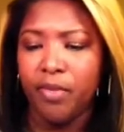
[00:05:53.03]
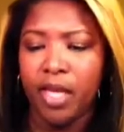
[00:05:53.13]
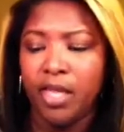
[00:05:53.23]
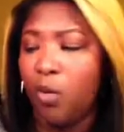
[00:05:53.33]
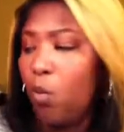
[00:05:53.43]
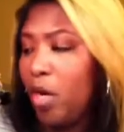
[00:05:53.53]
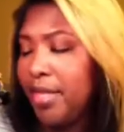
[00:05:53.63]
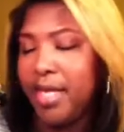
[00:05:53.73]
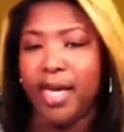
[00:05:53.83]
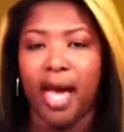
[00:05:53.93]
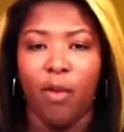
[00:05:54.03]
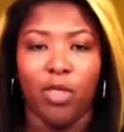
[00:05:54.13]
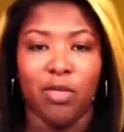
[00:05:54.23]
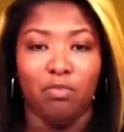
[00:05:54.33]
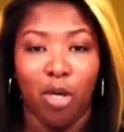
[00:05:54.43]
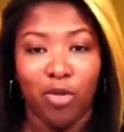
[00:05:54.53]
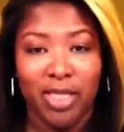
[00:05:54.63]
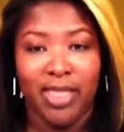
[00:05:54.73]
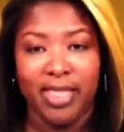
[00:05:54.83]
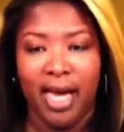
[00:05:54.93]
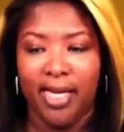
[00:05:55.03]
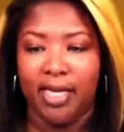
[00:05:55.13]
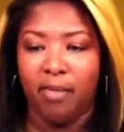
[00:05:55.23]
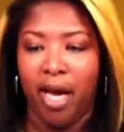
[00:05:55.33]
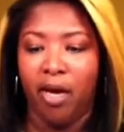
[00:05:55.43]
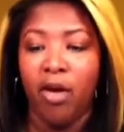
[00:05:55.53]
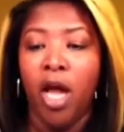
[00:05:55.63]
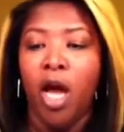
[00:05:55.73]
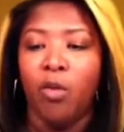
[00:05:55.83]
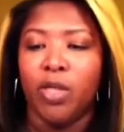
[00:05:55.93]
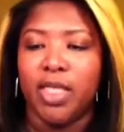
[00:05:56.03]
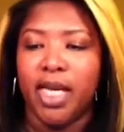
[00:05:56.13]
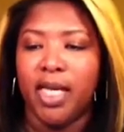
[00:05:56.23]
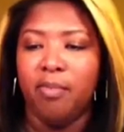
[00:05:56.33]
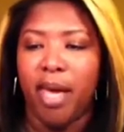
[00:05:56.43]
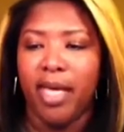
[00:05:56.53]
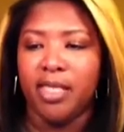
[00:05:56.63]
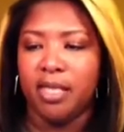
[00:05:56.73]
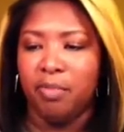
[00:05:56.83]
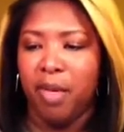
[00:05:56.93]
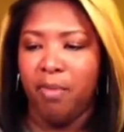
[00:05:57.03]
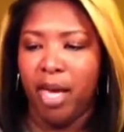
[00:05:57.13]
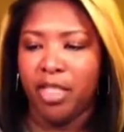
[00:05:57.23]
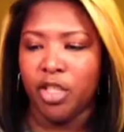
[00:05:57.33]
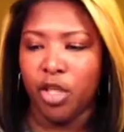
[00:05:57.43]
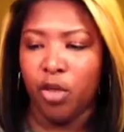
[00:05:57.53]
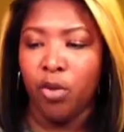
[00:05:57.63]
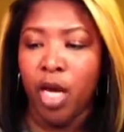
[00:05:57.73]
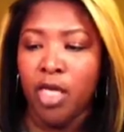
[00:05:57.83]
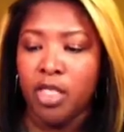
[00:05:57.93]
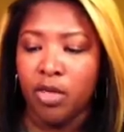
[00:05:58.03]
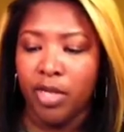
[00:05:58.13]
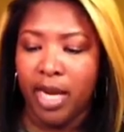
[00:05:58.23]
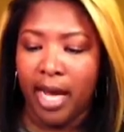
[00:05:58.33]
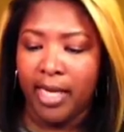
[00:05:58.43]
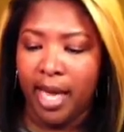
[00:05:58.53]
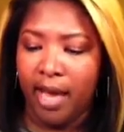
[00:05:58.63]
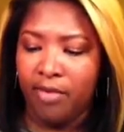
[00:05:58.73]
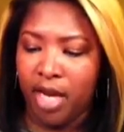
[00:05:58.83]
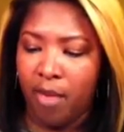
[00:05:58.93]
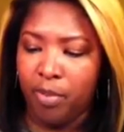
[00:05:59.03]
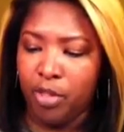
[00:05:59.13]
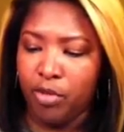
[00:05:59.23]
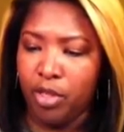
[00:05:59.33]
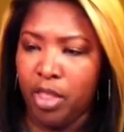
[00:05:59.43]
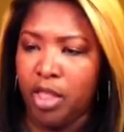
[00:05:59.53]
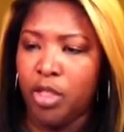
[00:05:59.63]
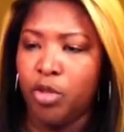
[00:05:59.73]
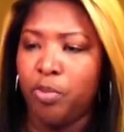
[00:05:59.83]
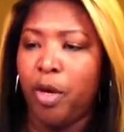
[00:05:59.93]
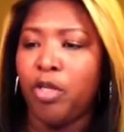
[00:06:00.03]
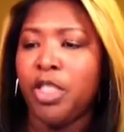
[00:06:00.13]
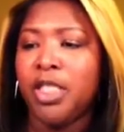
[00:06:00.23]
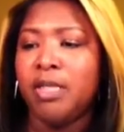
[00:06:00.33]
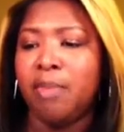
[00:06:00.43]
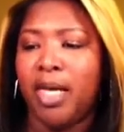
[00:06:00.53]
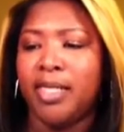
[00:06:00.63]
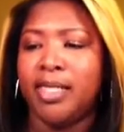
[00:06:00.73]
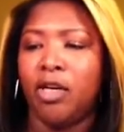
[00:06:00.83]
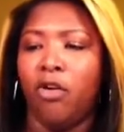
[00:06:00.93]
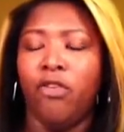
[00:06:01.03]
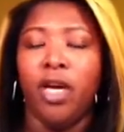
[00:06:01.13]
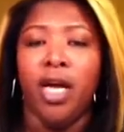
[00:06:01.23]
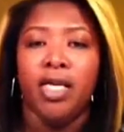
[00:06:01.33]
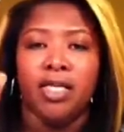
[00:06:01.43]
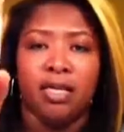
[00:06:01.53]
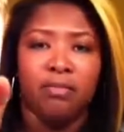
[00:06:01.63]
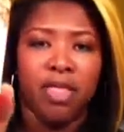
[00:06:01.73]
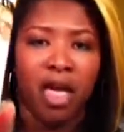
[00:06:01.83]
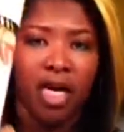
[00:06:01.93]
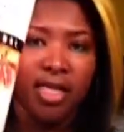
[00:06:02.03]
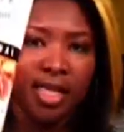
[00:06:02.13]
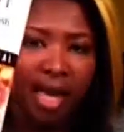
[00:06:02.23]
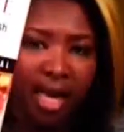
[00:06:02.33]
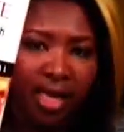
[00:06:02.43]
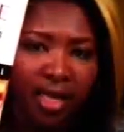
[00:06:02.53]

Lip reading: The one thing I was most excited about was getting back to the PMAC show so that I could have an opportunity to purchase myself some Dante